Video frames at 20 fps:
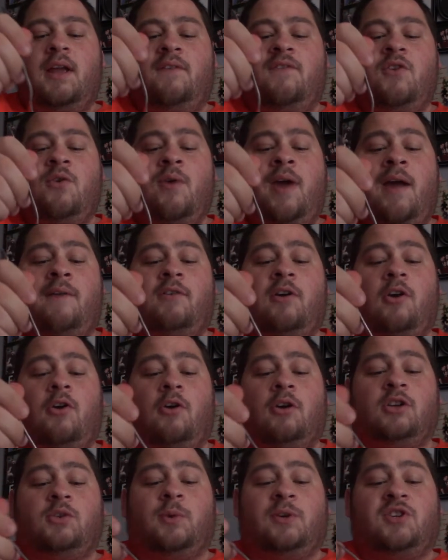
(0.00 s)
If you ever
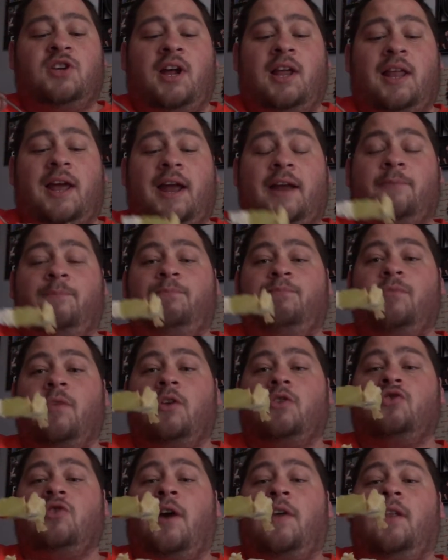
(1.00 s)
go to Swiss Chalet,
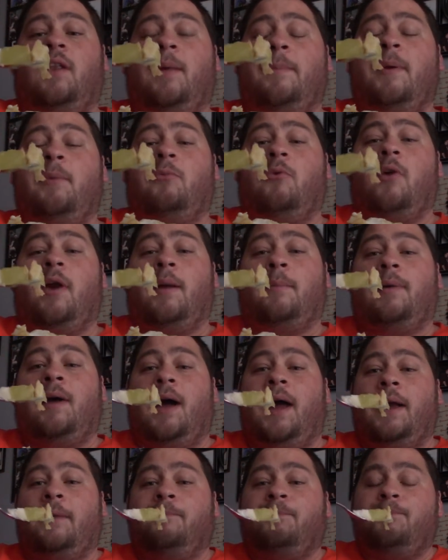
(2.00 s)
try the lemon meringue
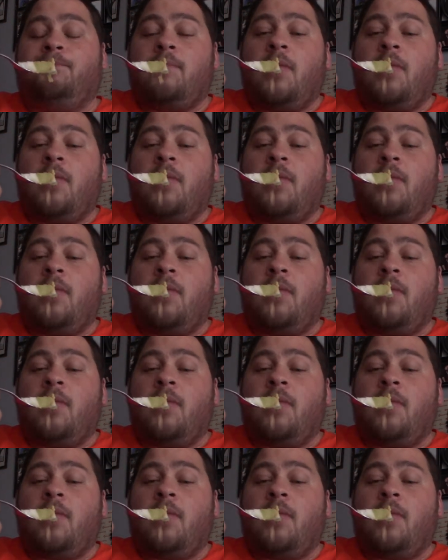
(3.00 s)
pie.